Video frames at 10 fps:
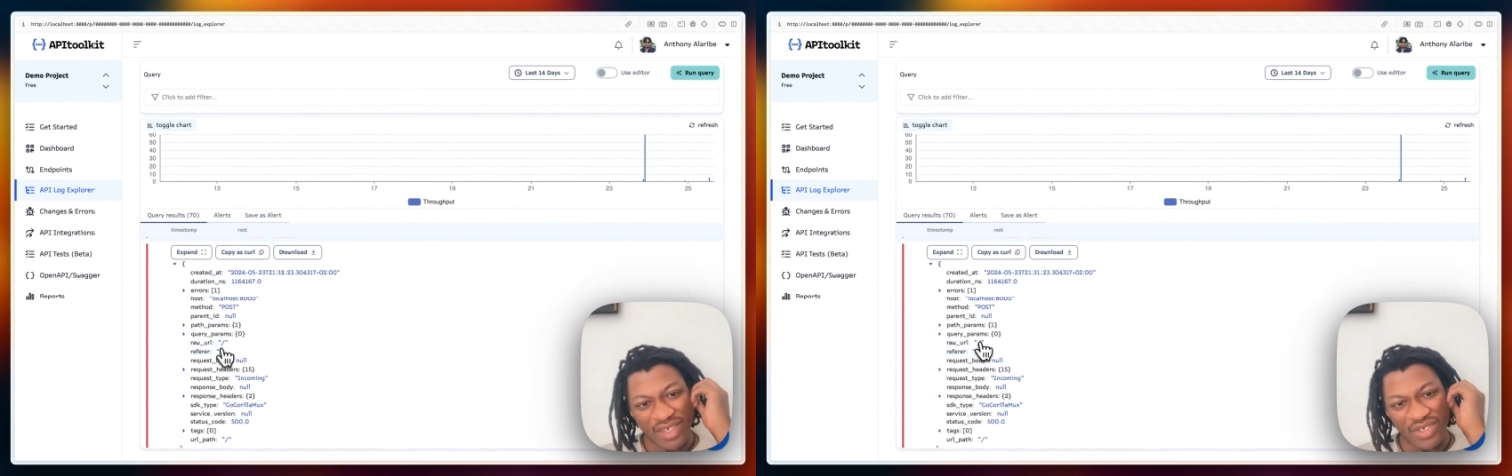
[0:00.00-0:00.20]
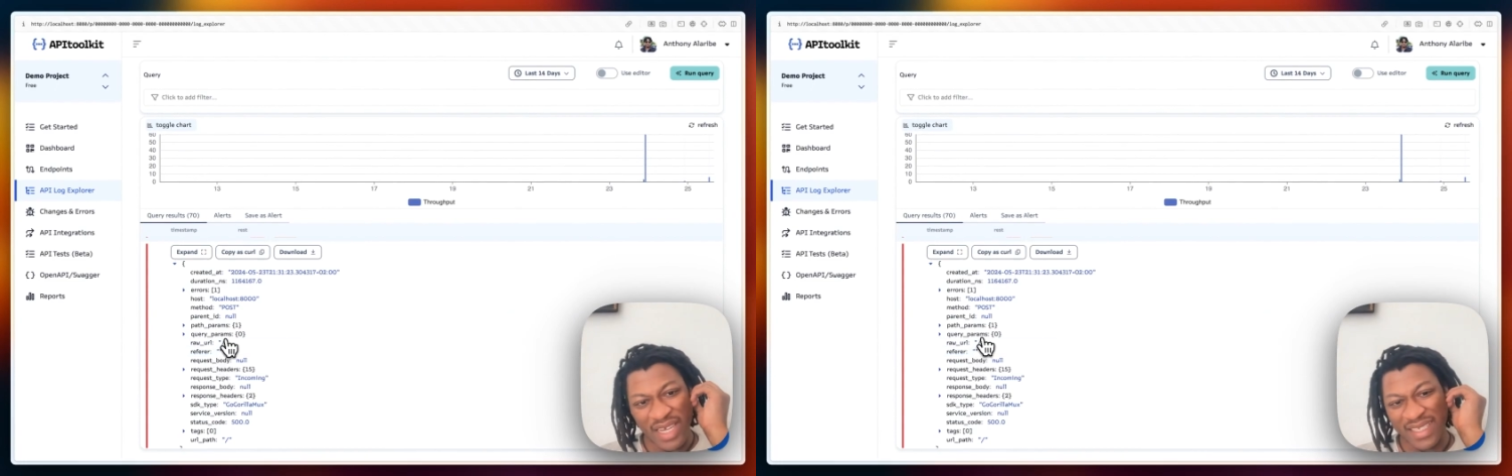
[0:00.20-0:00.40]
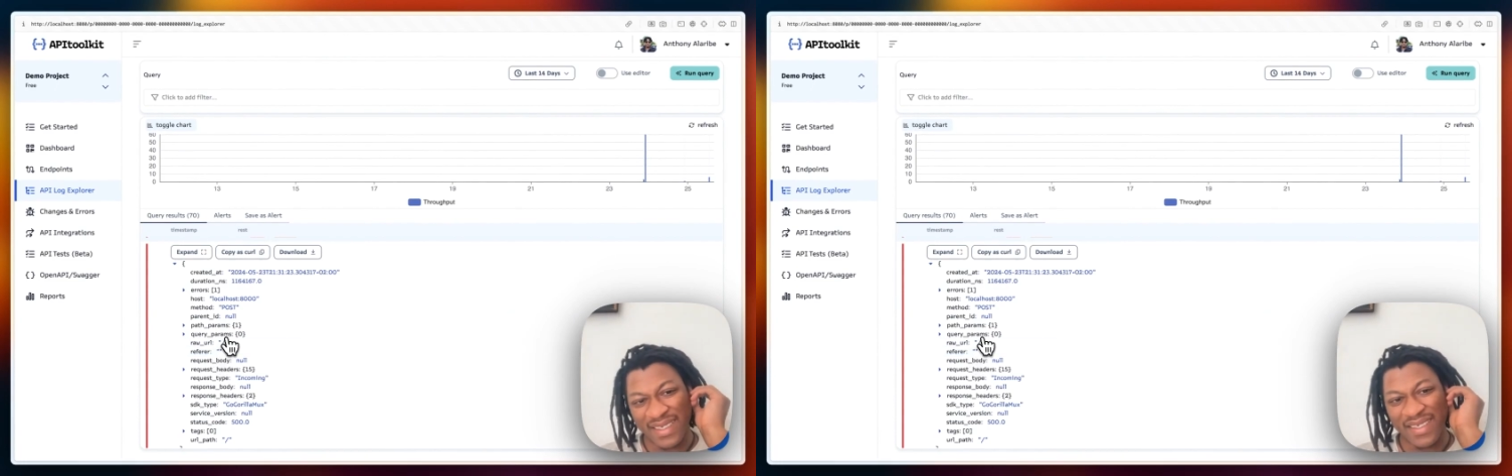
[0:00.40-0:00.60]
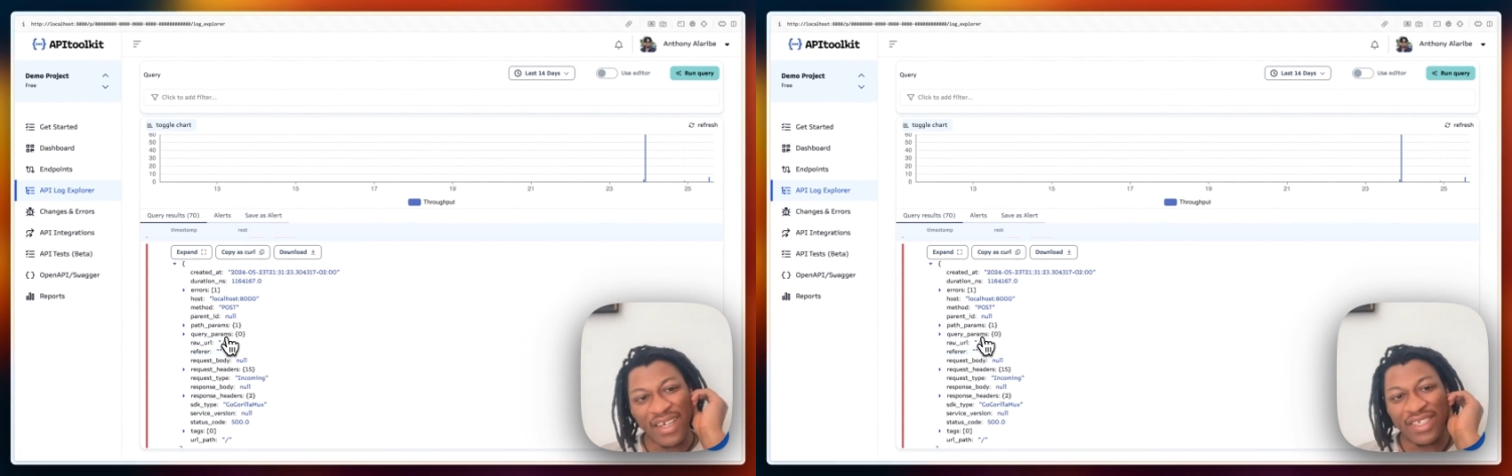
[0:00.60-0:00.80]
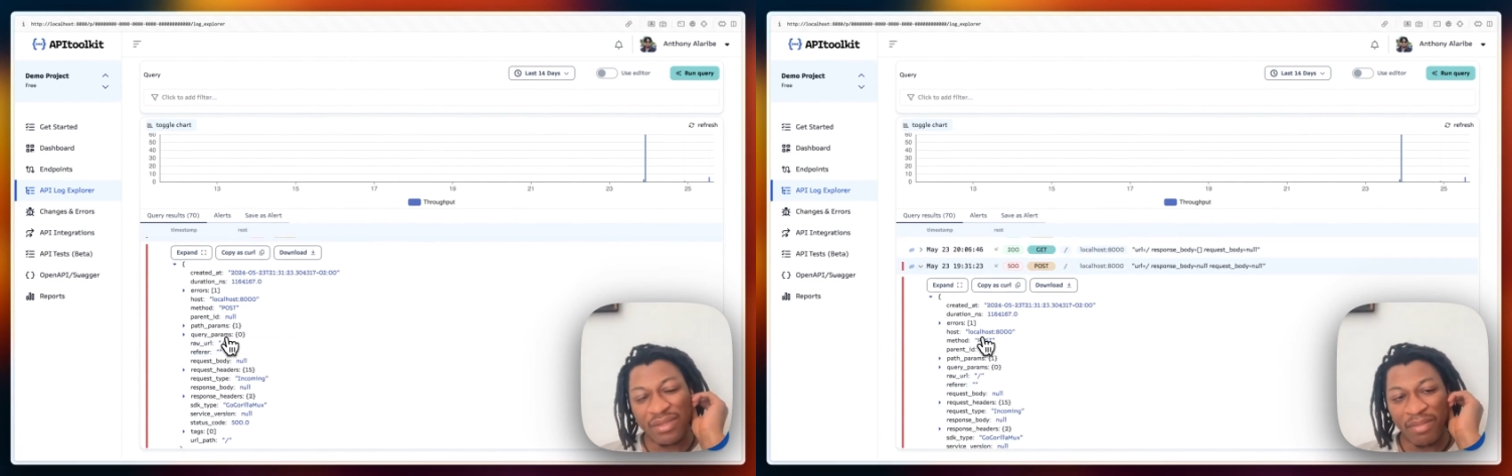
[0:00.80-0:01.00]
course you can
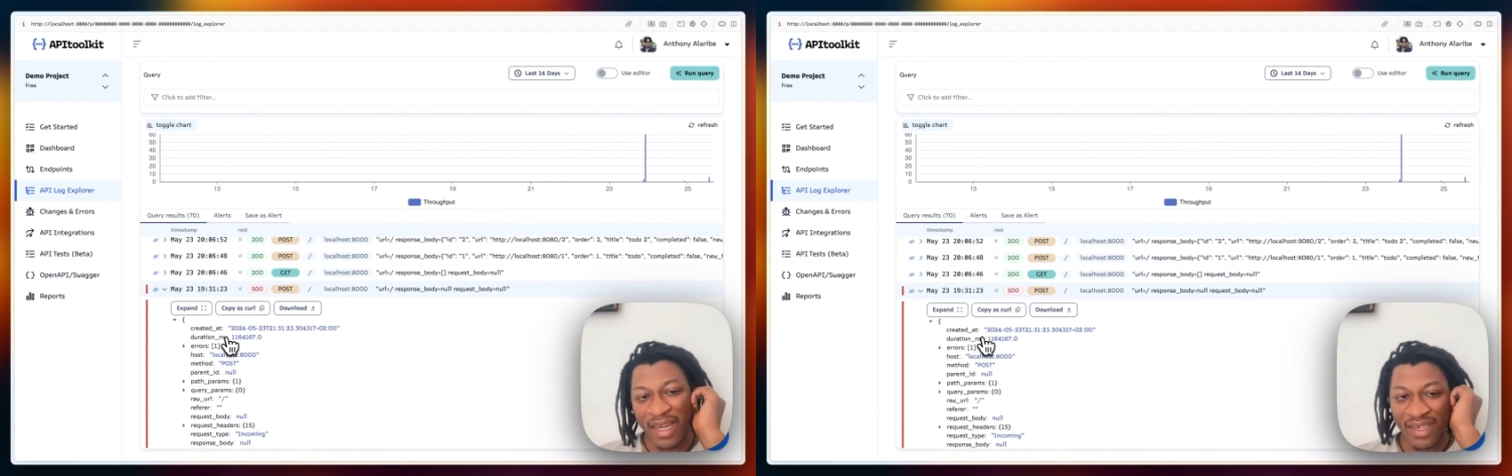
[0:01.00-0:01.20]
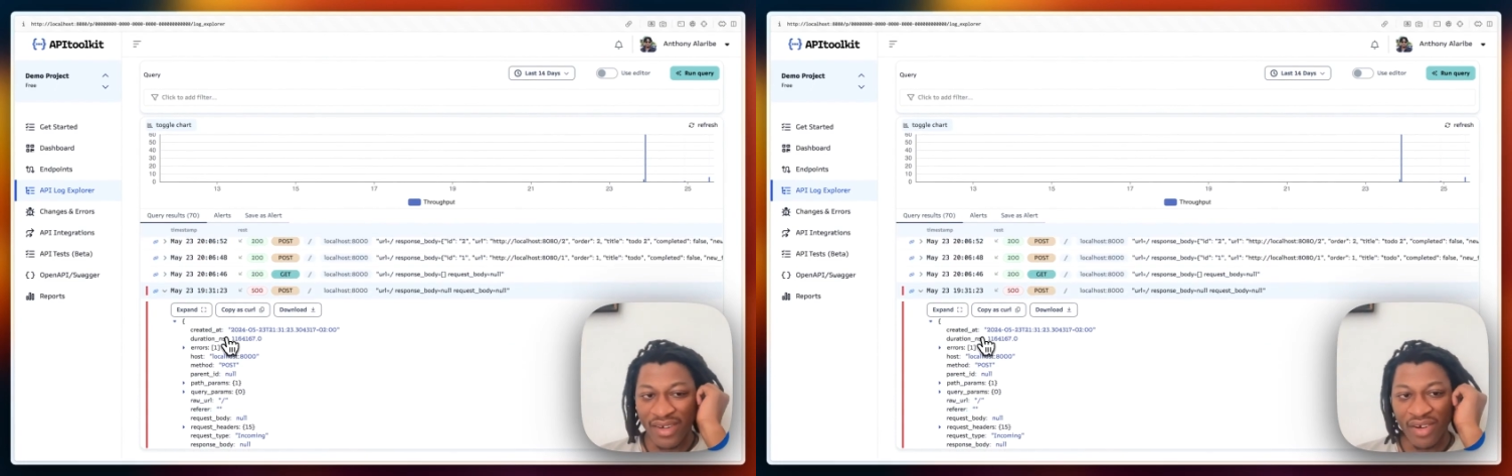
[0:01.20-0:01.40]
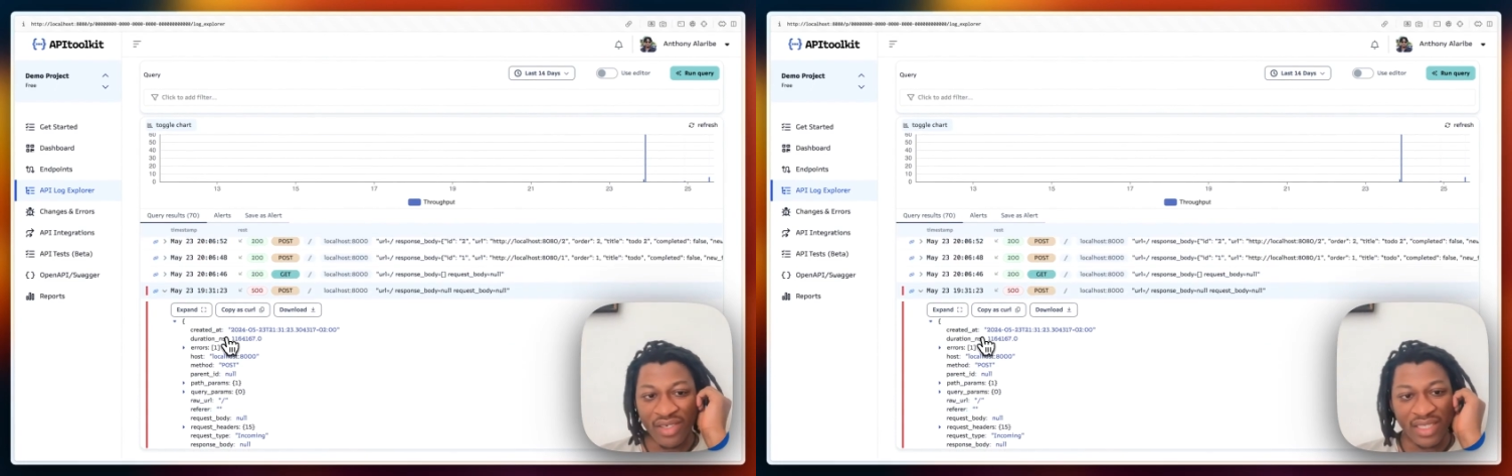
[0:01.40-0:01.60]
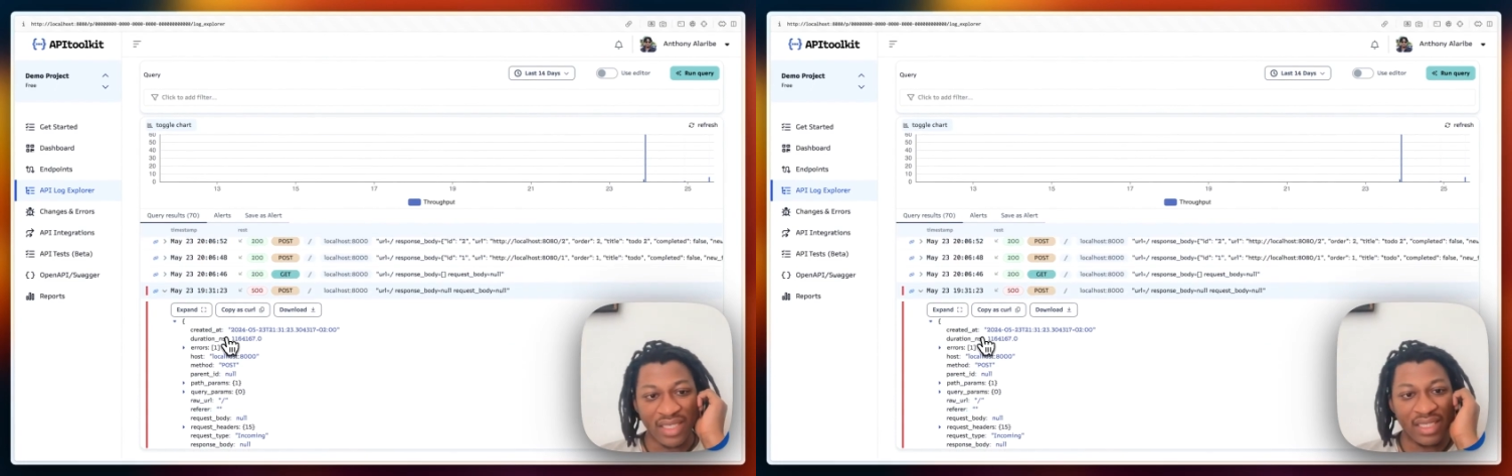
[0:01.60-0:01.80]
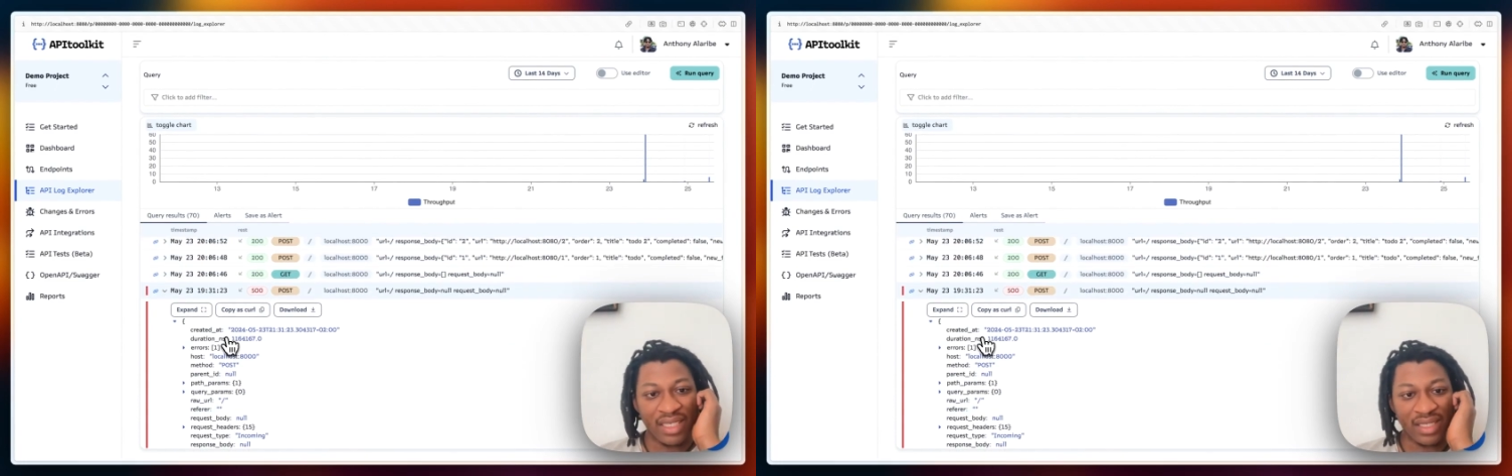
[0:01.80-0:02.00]
search by all
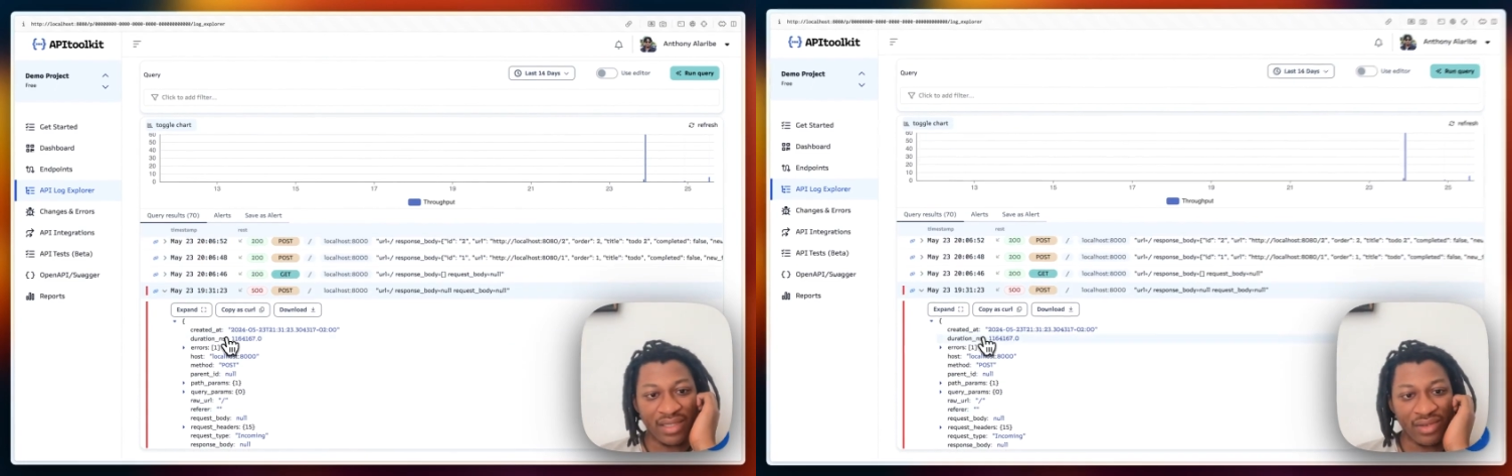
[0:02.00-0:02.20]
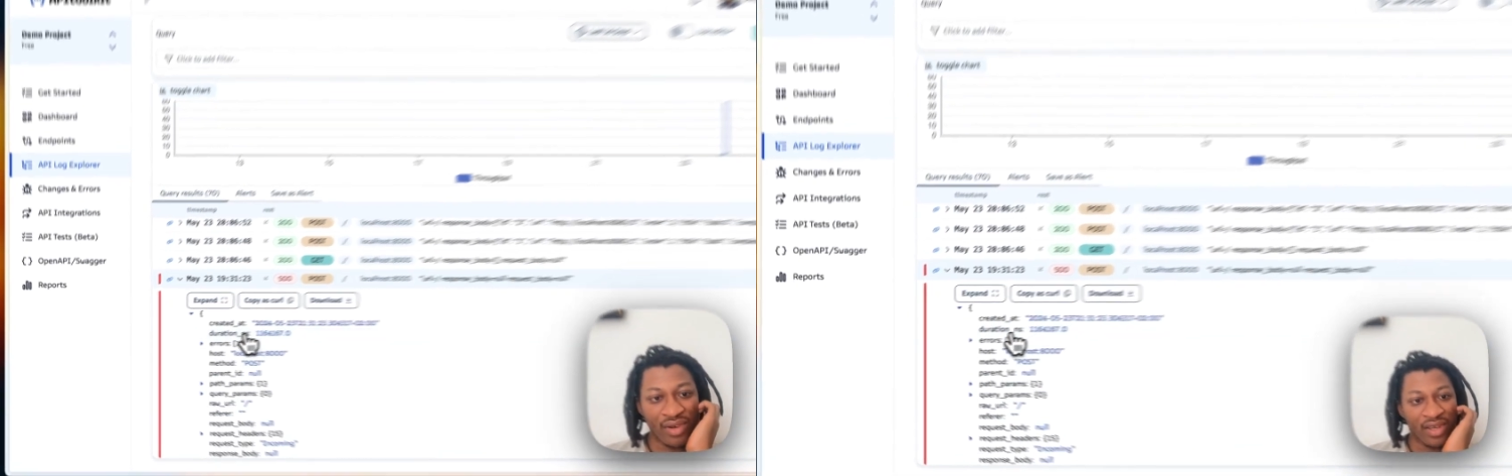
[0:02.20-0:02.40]
these things. So